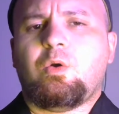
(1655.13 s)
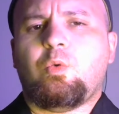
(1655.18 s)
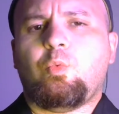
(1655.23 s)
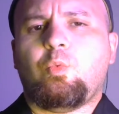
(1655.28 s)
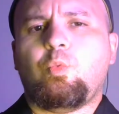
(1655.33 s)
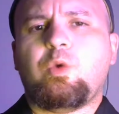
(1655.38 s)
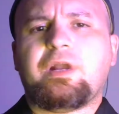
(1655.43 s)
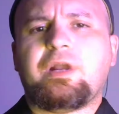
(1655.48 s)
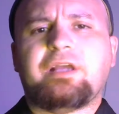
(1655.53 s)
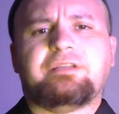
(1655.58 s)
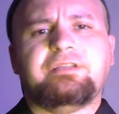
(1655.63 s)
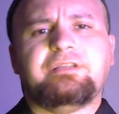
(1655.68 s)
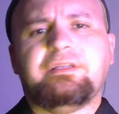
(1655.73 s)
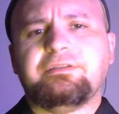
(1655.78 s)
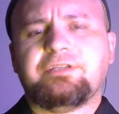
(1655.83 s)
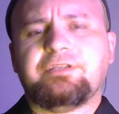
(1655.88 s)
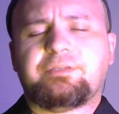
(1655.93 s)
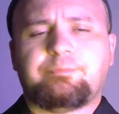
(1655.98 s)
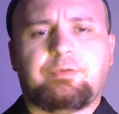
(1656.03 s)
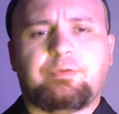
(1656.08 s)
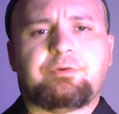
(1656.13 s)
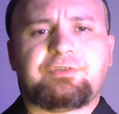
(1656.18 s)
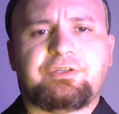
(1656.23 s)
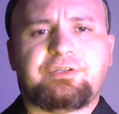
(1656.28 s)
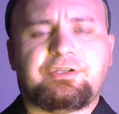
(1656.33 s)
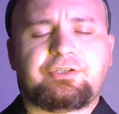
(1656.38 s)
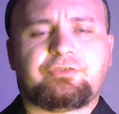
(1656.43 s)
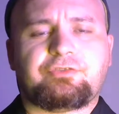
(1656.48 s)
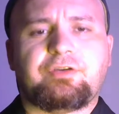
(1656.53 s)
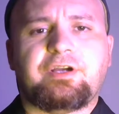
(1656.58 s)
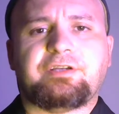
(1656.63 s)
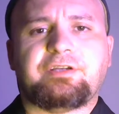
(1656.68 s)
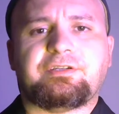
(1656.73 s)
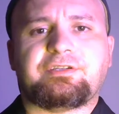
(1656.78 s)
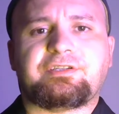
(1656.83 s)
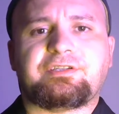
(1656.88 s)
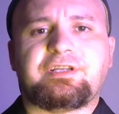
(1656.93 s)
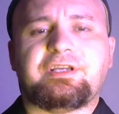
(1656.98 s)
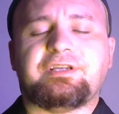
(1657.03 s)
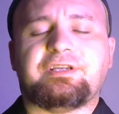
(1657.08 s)
What I think this person is trying to
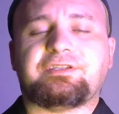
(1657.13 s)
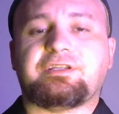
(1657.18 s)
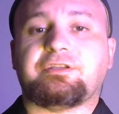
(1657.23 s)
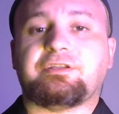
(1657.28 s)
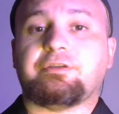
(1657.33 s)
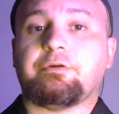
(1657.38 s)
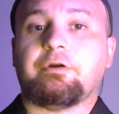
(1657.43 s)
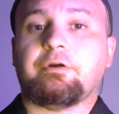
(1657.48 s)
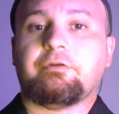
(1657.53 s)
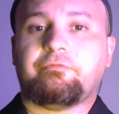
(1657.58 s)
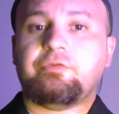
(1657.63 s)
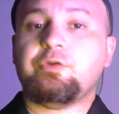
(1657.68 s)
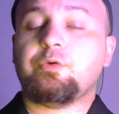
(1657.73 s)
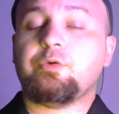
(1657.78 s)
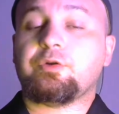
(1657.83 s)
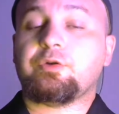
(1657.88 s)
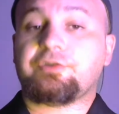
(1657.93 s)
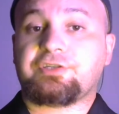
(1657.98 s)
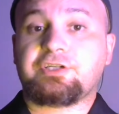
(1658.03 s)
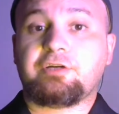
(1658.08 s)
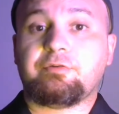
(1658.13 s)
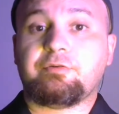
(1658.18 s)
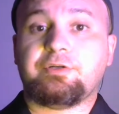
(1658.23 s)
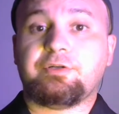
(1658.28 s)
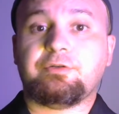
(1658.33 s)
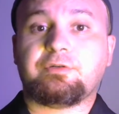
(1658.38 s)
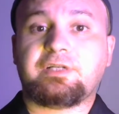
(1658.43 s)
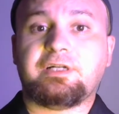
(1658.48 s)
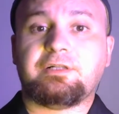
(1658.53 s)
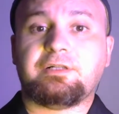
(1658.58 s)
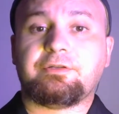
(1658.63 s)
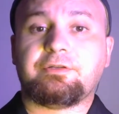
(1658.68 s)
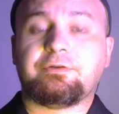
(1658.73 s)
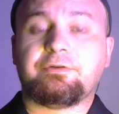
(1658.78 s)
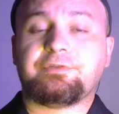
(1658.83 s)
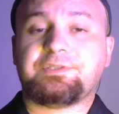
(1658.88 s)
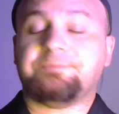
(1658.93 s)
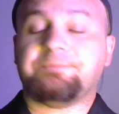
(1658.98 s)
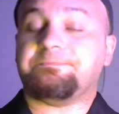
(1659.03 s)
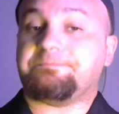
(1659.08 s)
say is that there are fewer serial
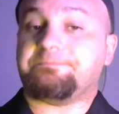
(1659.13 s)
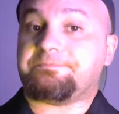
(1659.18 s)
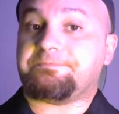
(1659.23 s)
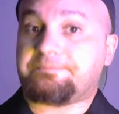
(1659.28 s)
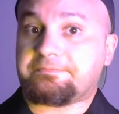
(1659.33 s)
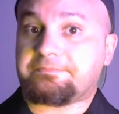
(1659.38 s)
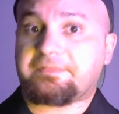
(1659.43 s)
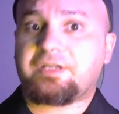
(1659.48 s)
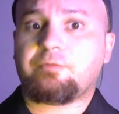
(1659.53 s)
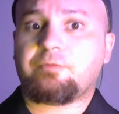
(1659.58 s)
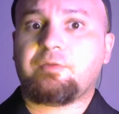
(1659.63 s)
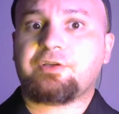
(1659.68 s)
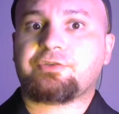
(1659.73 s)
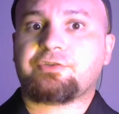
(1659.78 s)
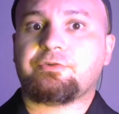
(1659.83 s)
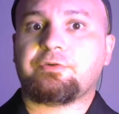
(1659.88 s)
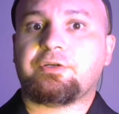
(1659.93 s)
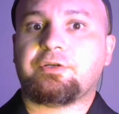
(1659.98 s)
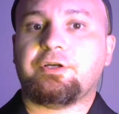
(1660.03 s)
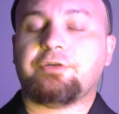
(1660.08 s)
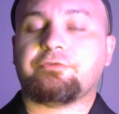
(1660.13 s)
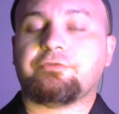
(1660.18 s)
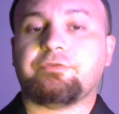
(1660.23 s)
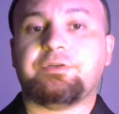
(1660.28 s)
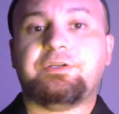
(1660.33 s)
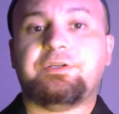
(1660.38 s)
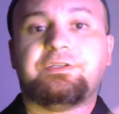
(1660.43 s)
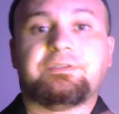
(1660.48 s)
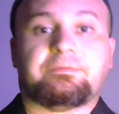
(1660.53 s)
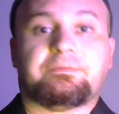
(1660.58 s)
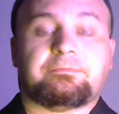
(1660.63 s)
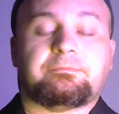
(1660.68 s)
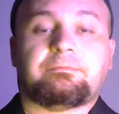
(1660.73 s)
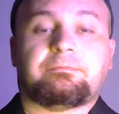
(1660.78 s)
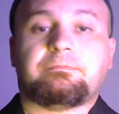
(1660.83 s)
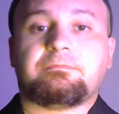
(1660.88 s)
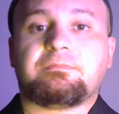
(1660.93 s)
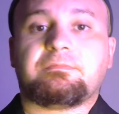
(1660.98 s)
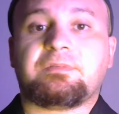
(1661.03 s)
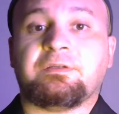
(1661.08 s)
killers in Western countries
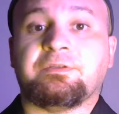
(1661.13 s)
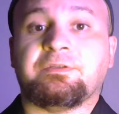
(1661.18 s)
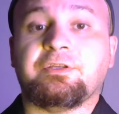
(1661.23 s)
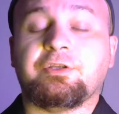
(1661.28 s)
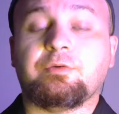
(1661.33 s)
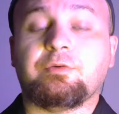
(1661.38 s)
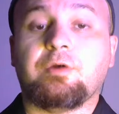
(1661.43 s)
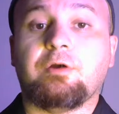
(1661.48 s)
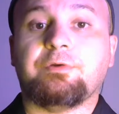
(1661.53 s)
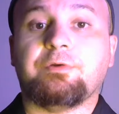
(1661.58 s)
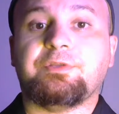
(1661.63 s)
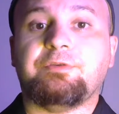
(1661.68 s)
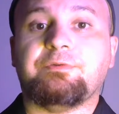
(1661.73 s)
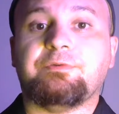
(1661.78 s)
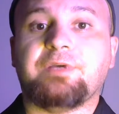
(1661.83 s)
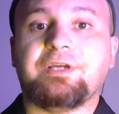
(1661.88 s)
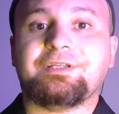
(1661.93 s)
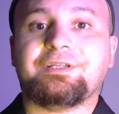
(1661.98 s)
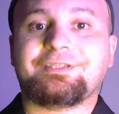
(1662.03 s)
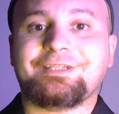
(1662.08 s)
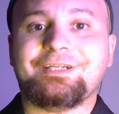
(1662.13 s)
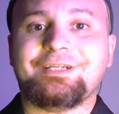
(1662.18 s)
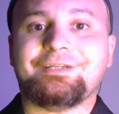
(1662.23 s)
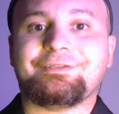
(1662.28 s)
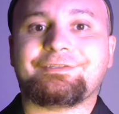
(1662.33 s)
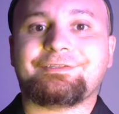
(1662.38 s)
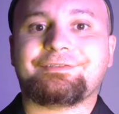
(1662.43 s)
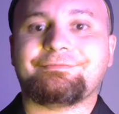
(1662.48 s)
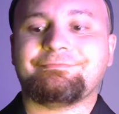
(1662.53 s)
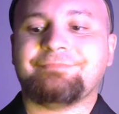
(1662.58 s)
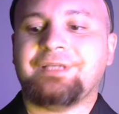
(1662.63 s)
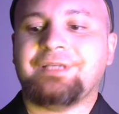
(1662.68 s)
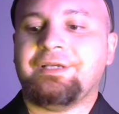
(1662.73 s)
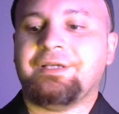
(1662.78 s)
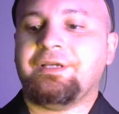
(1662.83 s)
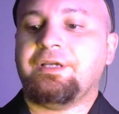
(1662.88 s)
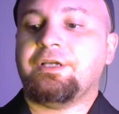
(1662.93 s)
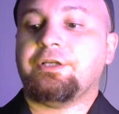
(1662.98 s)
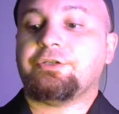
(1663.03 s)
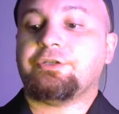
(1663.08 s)
than there are in the United States.
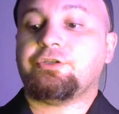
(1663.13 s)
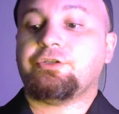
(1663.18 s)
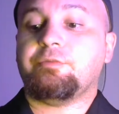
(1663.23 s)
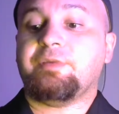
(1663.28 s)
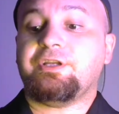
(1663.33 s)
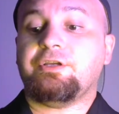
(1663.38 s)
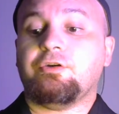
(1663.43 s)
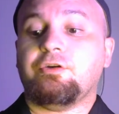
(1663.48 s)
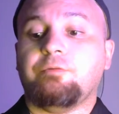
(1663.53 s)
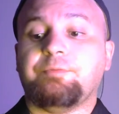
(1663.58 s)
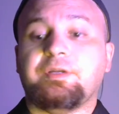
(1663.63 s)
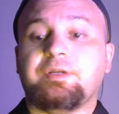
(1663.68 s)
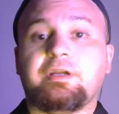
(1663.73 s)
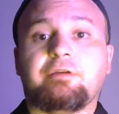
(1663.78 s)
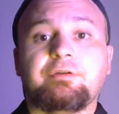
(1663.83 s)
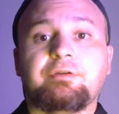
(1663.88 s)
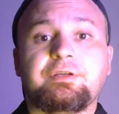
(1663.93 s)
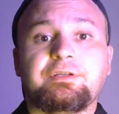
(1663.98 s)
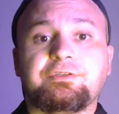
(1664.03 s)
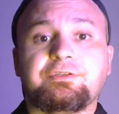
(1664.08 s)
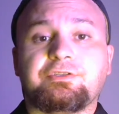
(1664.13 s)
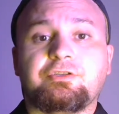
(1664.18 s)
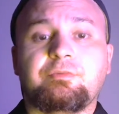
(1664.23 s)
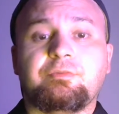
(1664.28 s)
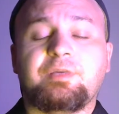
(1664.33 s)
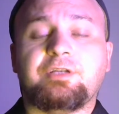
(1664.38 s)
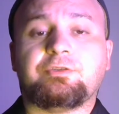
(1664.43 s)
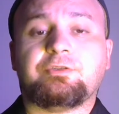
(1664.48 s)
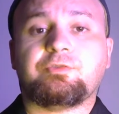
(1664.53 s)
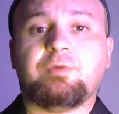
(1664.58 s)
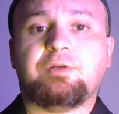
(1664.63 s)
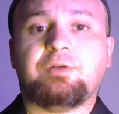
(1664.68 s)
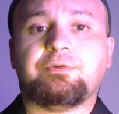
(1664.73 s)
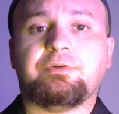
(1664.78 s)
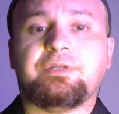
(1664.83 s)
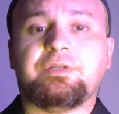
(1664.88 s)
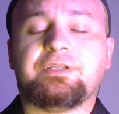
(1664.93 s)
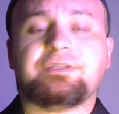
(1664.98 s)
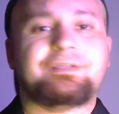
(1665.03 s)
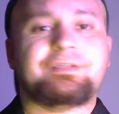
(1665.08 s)
Too many open areas, too much
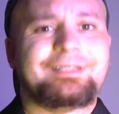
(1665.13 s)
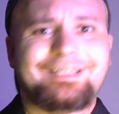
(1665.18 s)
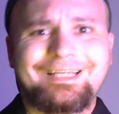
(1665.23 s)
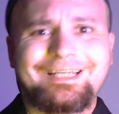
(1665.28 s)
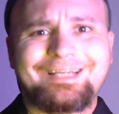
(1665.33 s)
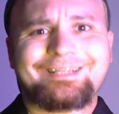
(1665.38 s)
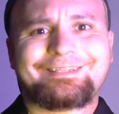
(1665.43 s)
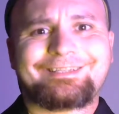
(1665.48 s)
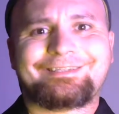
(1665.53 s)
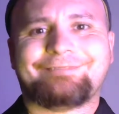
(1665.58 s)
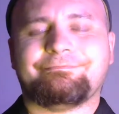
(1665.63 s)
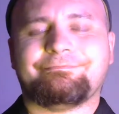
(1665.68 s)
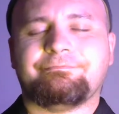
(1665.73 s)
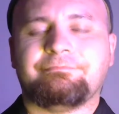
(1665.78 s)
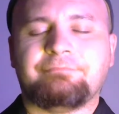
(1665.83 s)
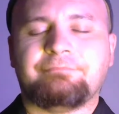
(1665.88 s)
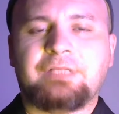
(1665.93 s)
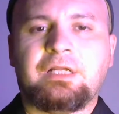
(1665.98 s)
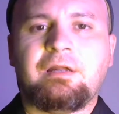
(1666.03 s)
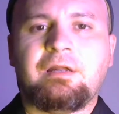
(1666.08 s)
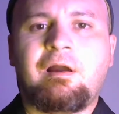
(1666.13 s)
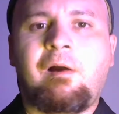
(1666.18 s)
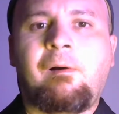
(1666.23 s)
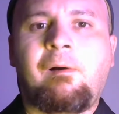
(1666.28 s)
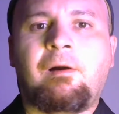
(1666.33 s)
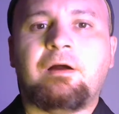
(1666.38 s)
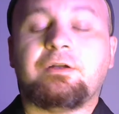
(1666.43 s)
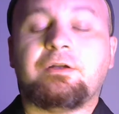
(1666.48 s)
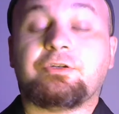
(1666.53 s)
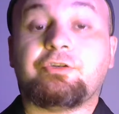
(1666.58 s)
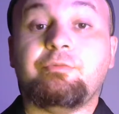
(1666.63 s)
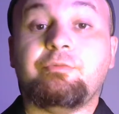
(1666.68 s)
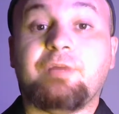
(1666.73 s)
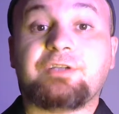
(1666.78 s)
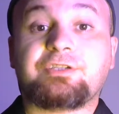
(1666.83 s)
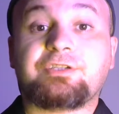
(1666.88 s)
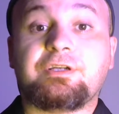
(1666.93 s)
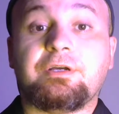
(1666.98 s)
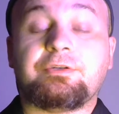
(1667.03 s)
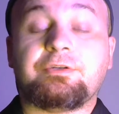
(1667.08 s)
wilderness? Yes. Too
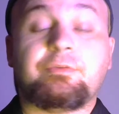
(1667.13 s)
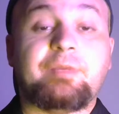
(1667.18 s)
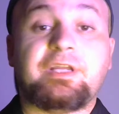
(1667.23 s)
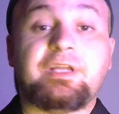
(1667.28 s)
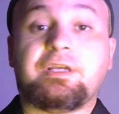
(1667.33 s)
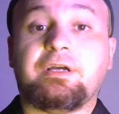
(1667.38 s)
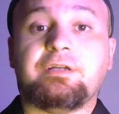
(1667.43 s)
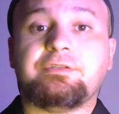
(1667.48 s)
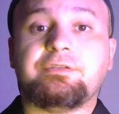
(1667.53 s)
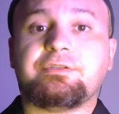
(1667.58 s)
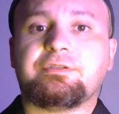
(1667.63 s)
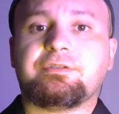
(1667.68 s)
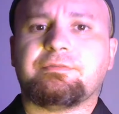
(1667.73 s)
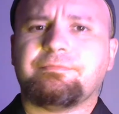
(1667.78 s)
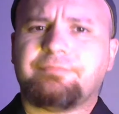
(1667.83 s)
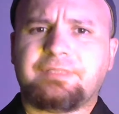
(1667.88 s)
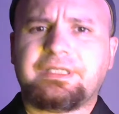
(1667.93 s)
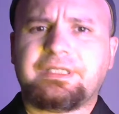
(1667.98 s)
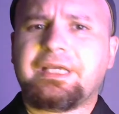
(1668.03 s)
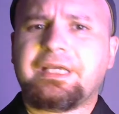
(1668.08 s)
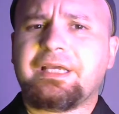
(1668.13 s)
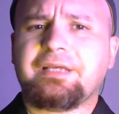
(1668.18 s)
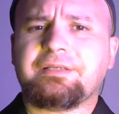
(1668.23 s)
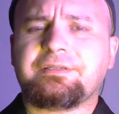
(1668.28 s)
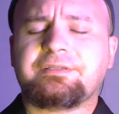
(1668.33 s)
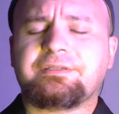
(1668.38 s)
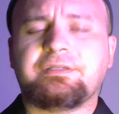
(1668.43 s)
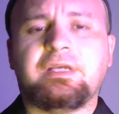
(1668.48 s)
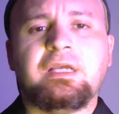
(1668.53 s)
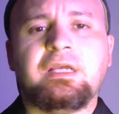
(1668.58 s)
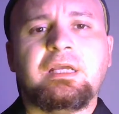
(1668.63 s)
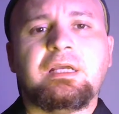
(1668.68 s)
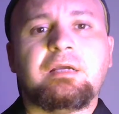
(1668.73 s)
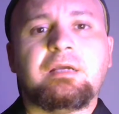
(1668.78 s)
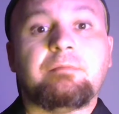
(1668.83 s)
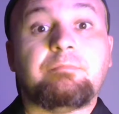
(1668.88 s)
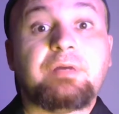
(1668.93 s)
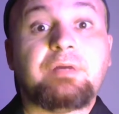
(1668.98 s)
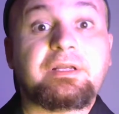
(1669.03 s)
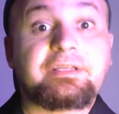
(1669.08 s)
many guns? Yes.
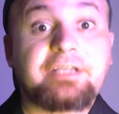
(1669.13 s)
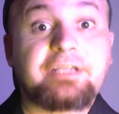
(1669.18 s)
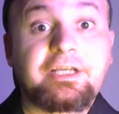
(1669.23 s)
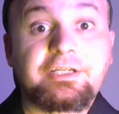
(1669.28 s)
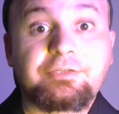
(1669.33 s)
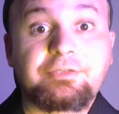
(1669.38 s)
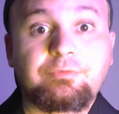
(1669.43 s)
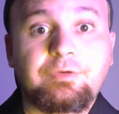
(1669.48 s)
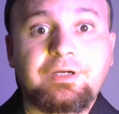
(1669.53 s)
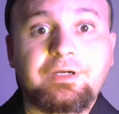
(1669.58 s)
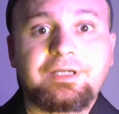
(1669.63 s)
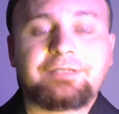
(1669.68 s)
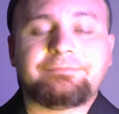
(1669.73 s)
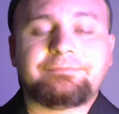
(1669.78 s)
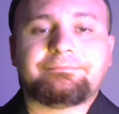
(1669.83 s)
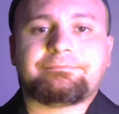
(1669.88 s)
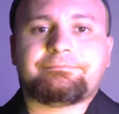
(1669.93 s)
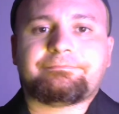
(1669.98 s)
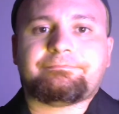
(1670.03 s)
But guess what?